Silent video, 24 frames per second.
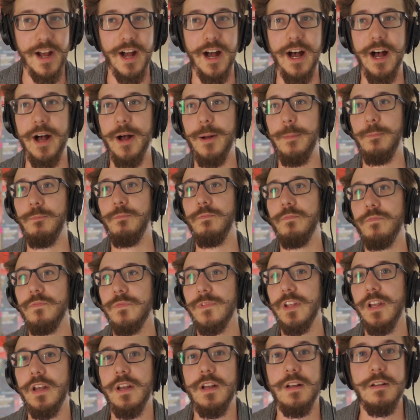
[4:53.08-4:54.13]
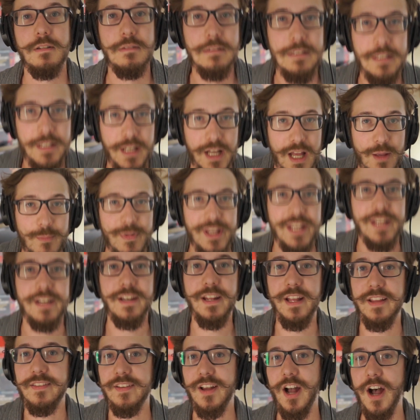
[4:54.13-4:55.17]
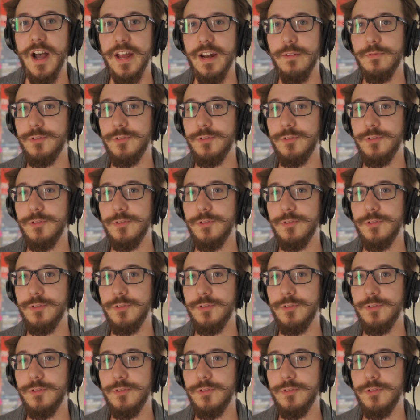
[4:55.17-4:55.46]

And also it's important to note